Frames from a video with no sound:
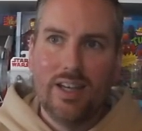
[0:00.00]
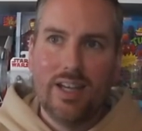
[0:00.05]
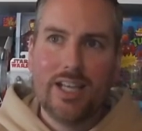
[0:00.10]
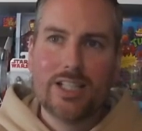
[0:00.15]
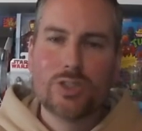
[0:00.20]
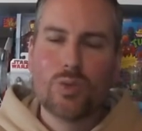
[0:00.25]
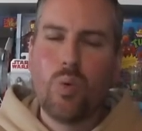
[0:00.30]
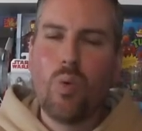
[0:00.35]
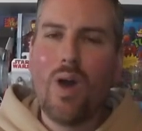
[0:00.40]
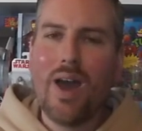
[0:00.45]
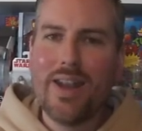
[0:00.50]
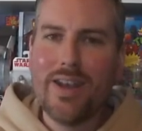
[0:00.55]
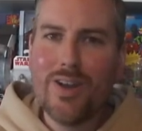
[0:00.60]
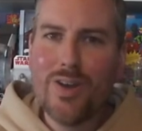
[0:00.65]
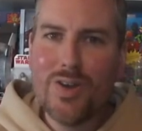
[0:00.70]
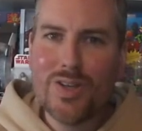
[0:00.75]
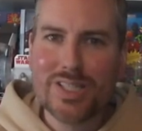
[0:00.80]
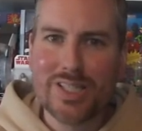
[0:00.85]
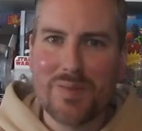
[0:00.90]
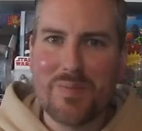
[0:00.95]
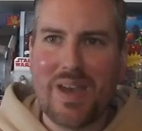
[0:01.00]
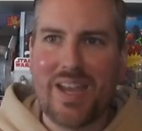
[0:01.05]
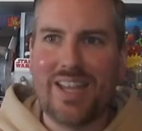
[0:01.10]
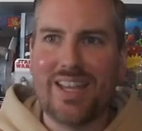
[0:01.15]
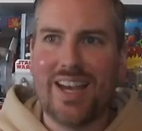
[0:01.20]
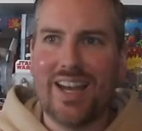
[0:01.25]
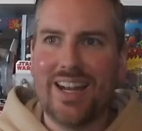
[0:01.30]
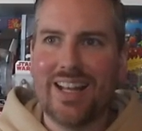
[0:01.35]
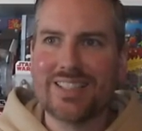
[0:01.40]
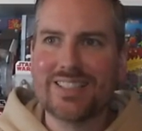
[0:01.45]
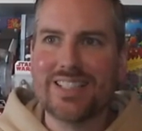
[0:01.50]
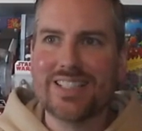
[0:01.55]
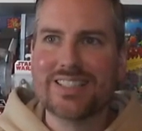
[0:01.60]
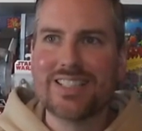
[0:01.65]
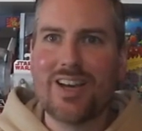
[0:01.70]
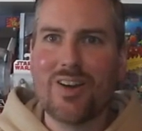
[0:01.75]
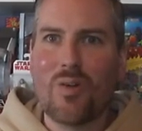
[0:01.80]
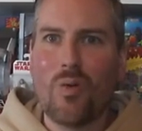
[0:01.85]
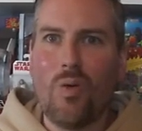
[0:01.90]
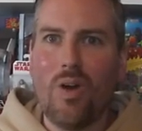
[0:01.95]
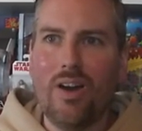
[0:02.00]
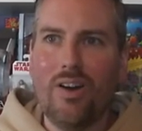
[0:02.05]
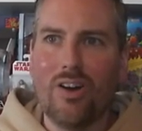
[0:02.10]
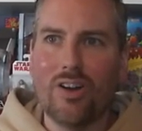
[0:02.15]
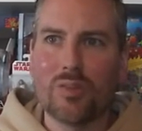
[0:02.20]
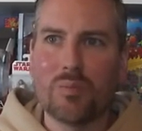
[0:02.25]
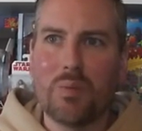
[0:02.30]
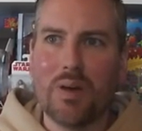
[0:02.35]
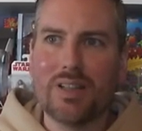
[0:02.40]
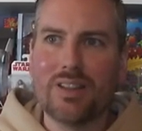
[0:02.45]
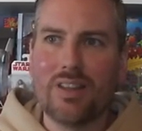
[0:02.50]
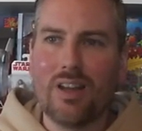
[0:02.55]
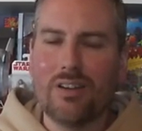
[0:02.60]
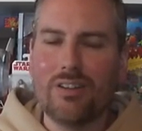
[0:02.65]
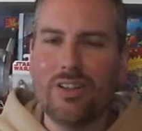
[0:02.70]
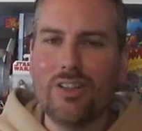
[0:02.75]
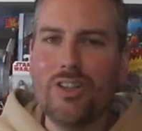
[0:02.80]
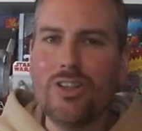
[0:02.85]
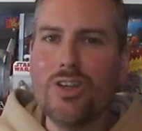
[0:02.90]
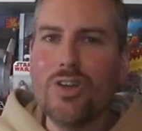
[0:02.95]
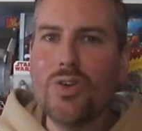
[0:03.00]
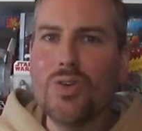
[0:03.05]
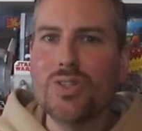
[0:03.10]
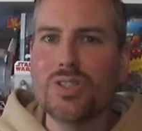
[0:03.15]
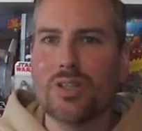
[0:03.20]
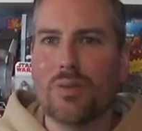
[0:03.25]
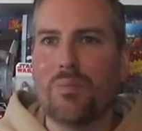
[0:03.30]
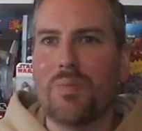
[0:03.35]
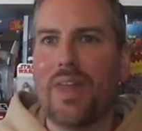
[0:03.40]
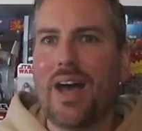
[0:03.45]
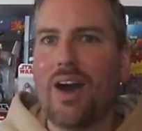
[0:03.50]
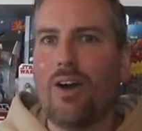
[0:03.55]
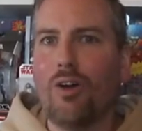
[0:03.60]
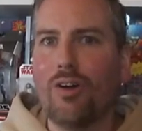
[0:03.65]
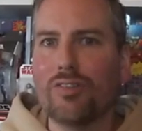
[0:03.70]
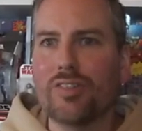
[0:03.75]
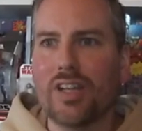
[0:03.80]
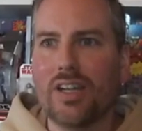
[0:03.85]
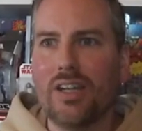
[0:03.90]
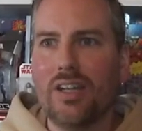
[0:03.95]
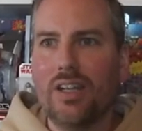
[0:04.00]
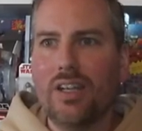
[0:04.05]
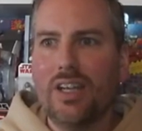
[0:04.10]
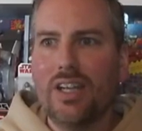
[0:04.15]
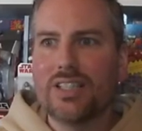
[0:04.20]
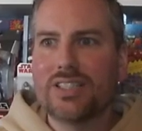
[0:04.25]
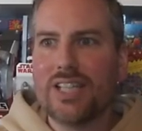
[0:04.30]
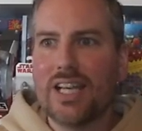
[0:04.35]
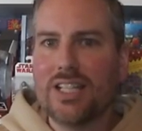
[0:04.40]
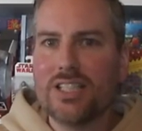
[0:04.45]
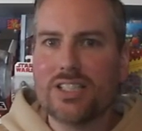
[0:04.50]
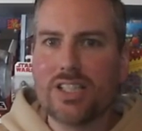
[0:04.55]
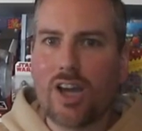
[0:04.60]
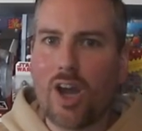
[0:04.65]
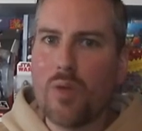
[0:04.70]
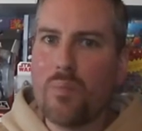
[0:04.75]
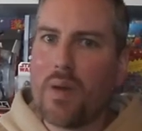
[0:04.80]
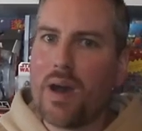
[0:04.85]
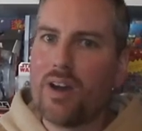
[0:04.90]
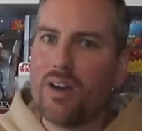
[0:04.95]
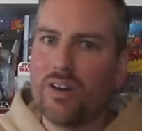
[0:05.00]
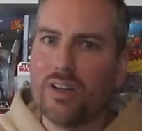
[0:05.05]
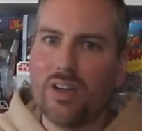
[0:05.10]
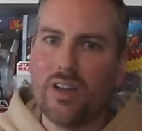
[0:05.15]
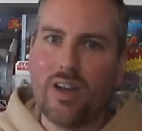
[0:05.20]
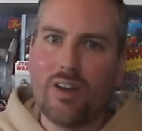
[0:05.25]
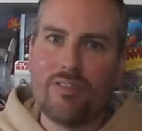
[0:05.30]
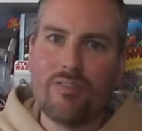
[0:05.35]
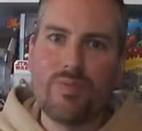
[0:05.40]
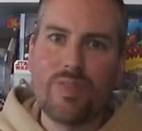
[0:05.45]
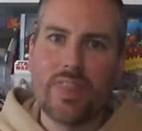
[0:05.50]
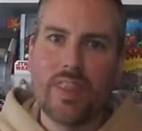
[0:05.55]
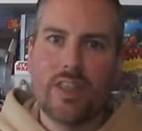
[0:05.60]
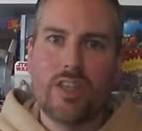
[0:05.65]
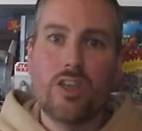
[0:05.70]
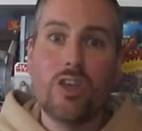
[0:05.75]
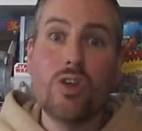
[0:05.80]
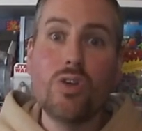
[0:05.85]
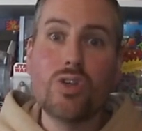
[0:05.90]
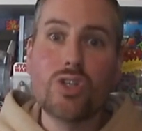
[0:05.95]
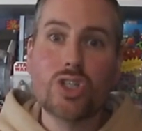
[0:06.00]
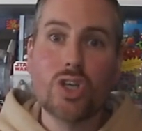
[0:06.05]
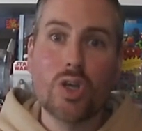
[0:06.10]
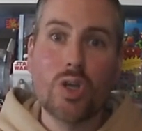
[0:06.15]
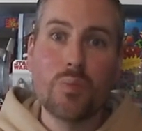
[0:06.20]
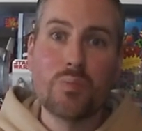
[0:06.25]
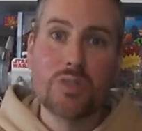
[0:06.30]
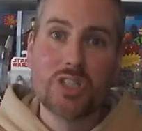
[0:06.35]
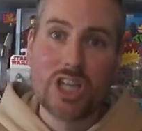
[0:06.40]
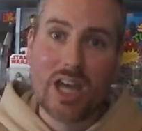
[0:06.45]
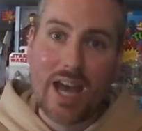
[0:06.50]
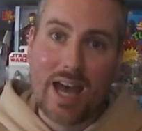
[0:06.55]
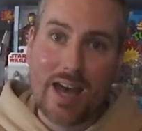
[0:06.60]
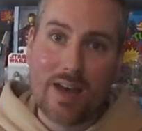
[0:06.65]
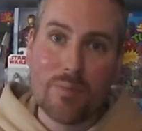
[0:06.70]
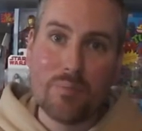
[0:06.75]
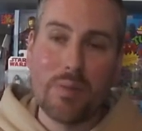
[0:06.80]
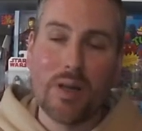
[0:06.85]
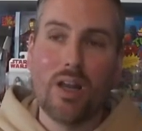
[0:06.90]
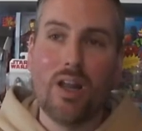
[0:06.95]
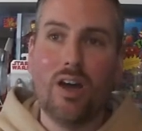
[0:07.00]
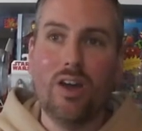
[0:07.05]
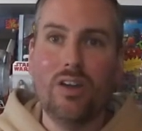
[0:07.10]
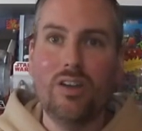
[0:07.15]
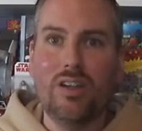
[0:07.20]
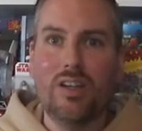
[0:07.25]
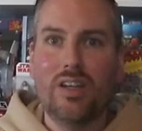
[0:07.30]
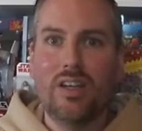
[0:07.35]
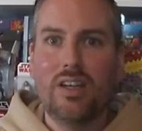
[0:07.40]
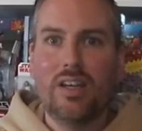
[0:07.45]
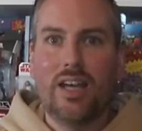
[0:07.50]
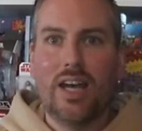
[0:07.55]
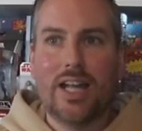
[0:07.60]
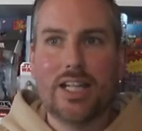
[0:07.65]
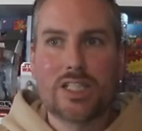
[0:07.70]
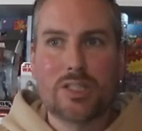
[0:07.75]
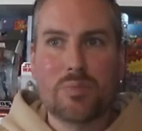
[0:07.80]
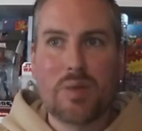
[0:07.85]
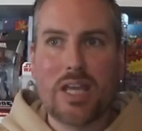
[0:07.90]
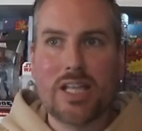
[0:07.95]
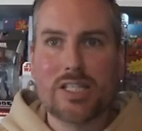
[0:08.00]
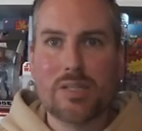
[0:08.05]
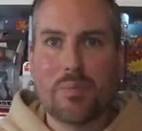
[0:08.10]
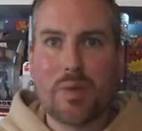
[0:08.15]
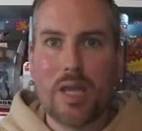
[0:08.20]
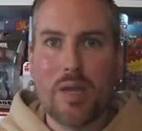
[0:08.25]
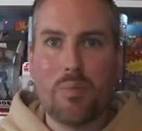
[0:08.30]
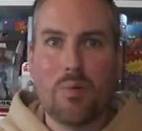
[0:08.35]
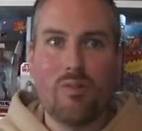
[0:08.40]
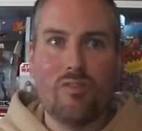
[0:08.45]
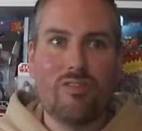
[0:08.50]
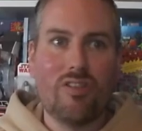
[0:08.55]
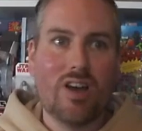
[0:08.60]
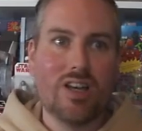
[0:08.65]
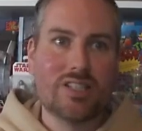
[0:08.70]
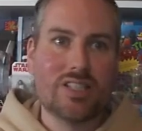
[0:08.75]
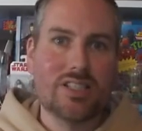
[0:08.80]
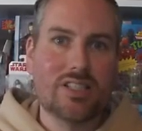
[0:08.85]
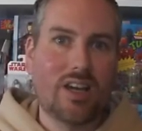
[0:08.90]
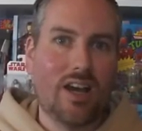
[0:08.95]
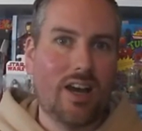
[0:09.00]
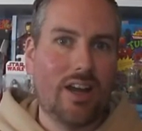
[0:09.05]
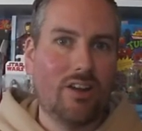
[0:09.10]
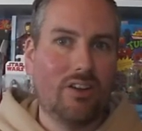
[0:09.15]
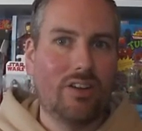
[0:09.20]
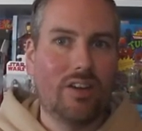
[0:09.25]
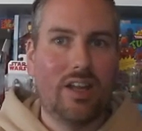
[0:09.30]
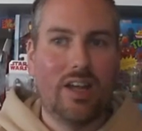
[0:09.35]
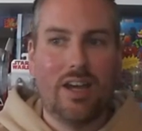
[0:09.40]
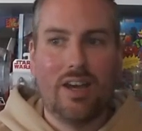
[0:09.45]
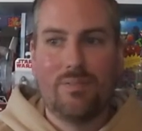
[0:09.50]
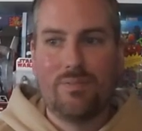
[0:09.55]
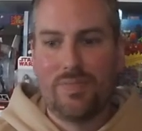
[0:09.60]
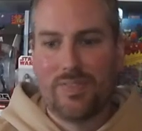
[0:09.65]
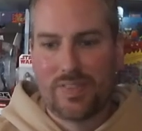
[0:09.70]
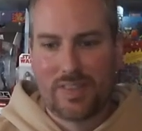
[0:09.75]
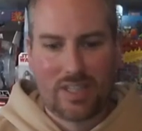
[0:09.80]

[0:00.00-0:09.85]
It's quite new to me and that's going to sound quite odd, but I don't use them that often. Tend to go back on the YouTube chat below and speak to people versus going on there.